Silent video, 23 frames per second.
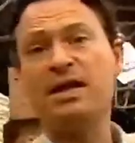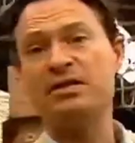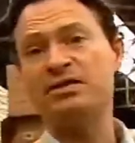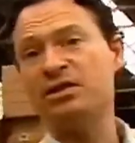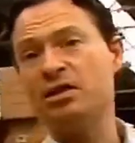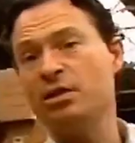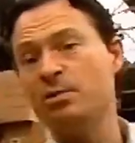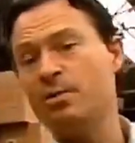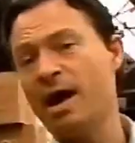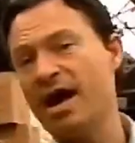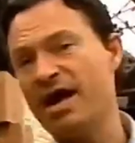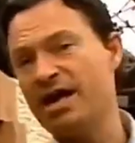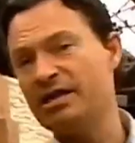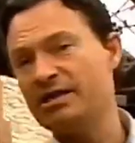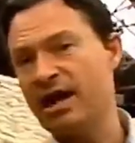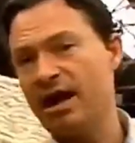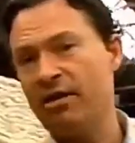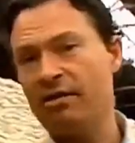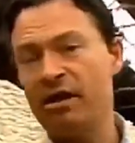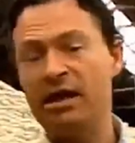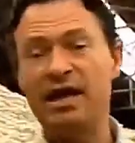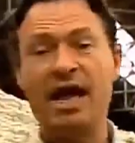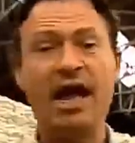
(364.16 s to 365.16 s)
are awarding the
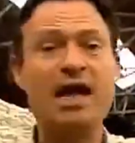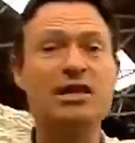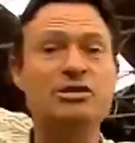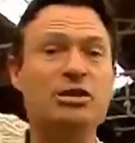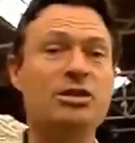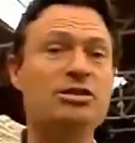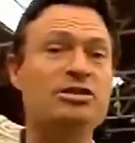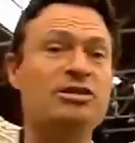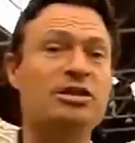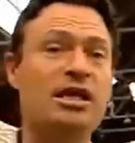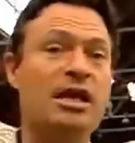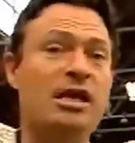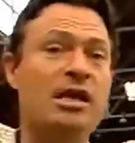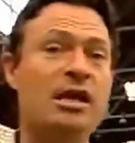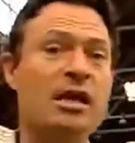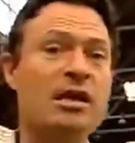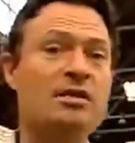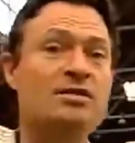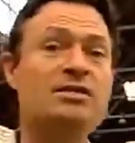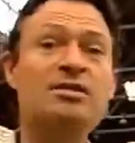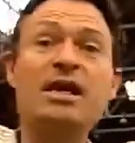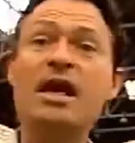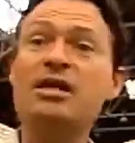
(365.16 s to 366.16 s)
devil the title of a
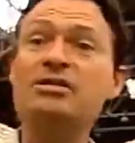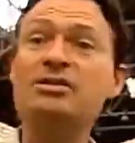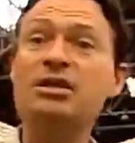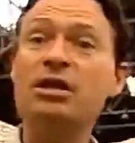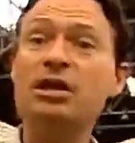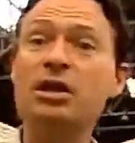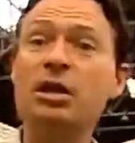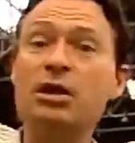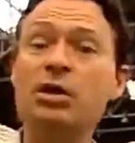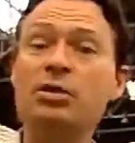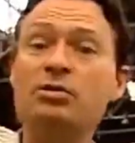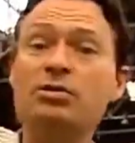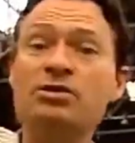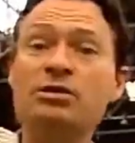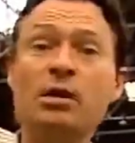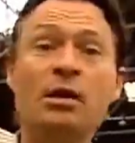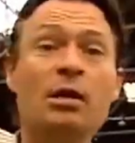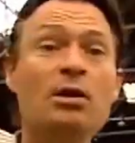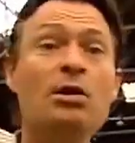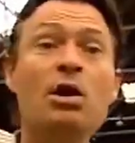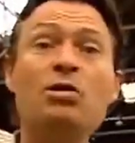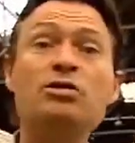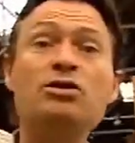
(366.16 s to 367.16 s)
saint.
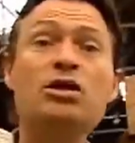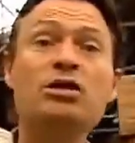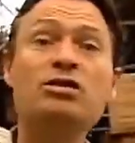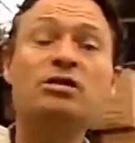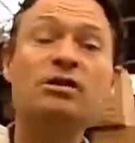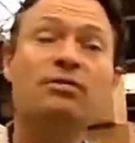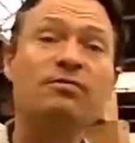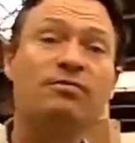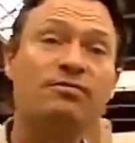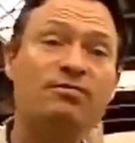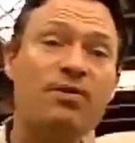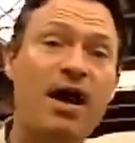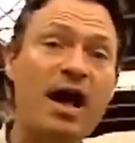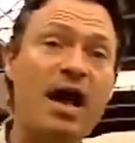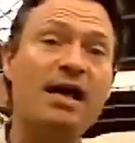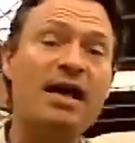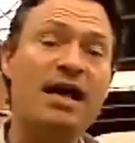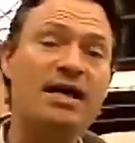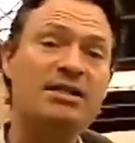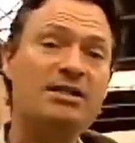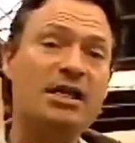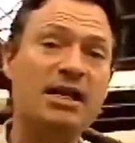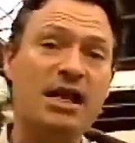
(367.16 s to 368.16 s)
They are saying the
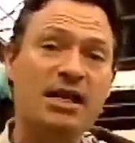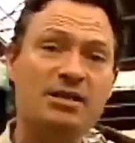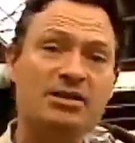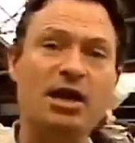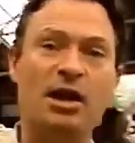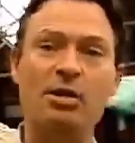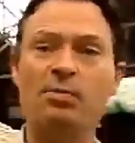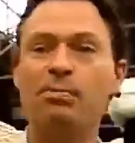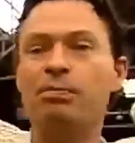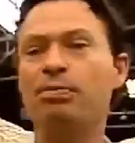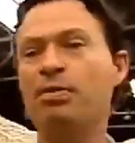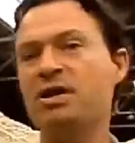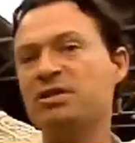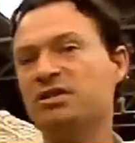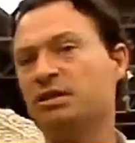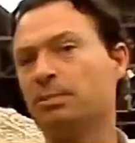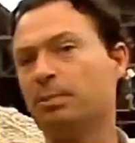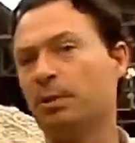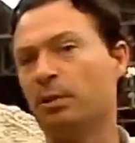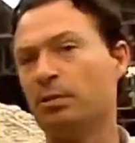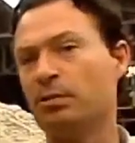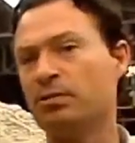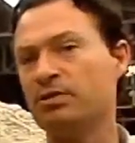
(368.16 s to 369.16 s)
devious leader is the
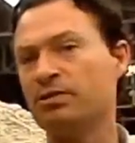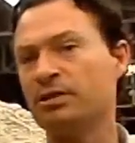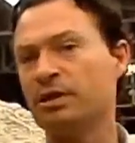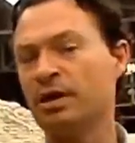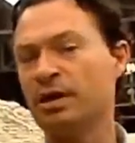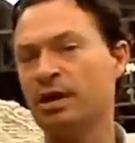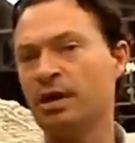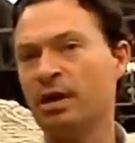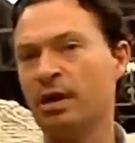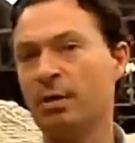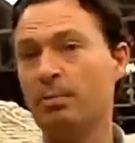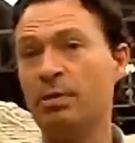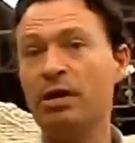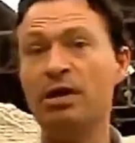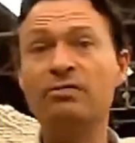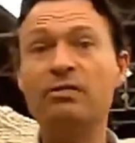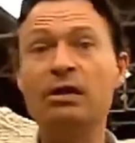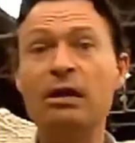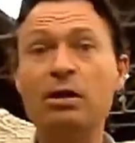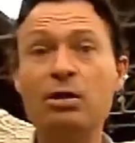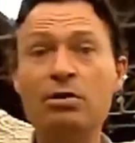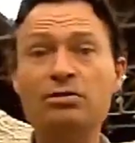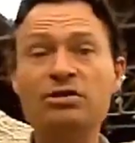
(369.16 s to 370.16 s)
aspiring one and the
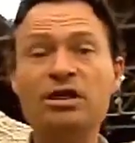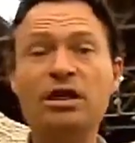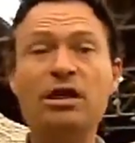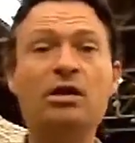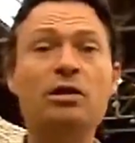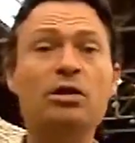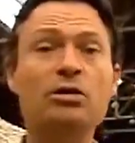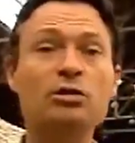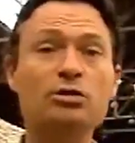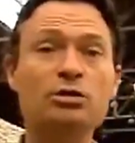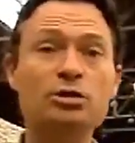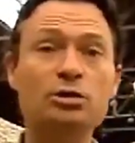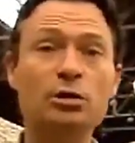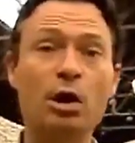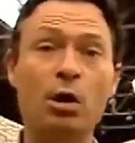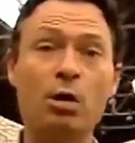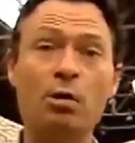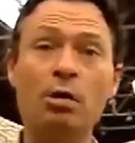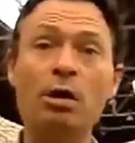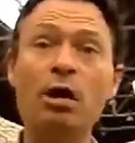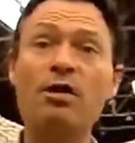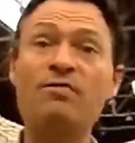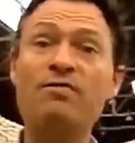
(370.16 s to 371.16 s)
one to celebrate.
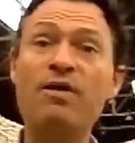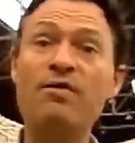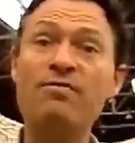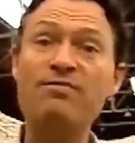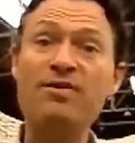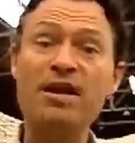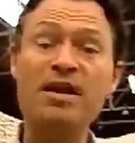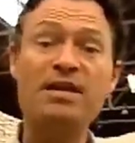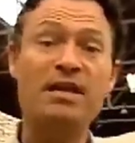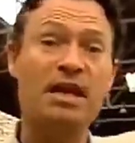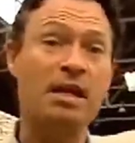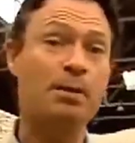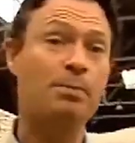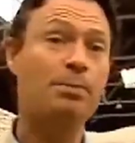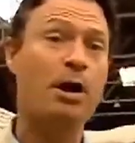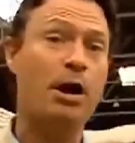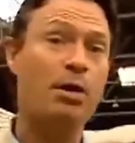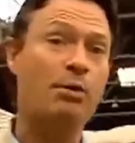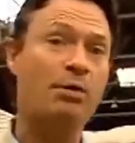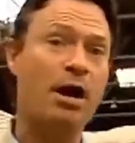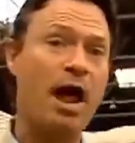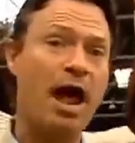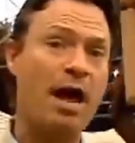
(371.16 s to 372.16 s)
The one
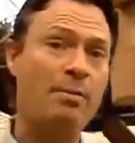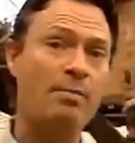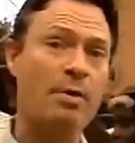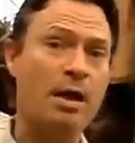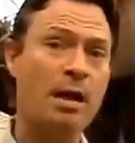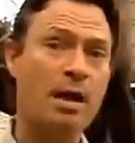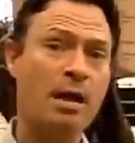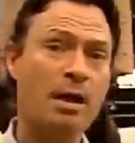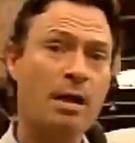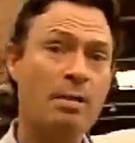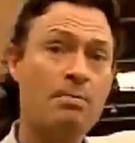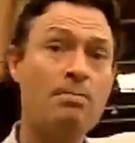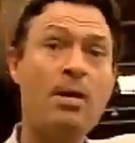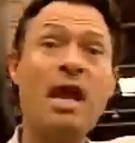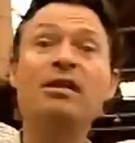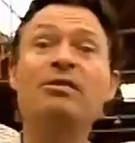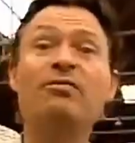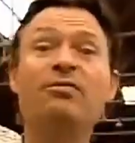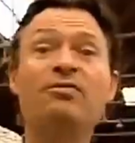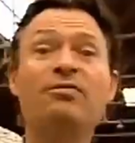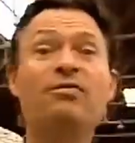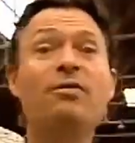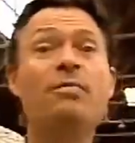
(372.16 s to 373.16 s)
that is behind and
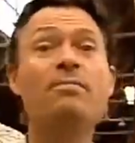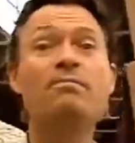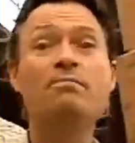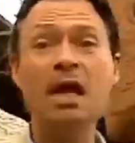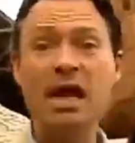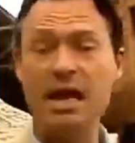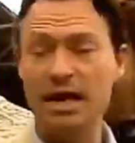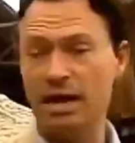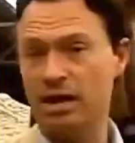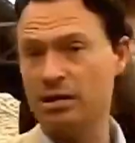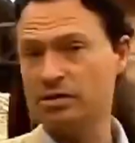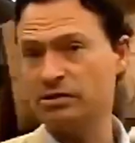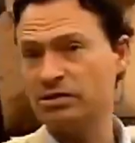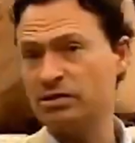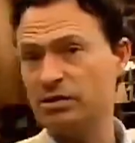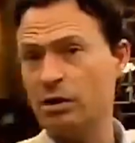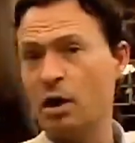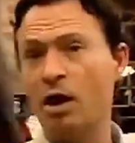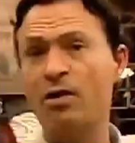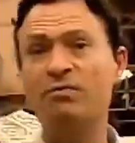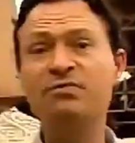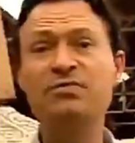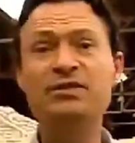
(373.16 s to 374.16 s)
organizer of the
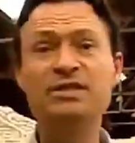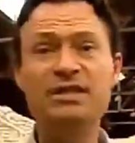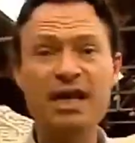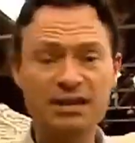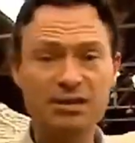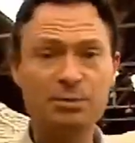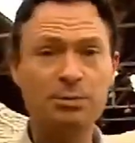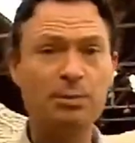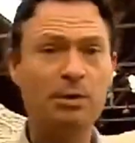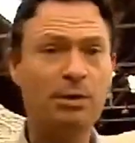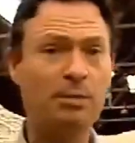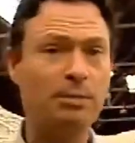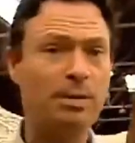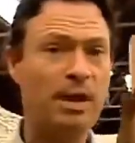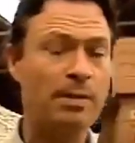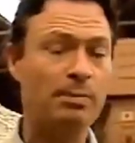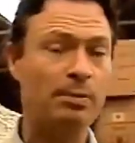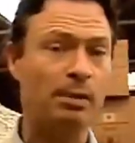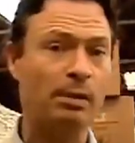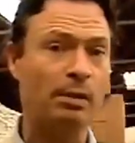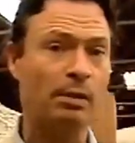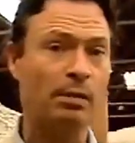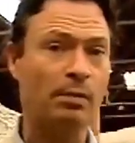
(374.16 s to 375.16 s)
trouble of the Republic.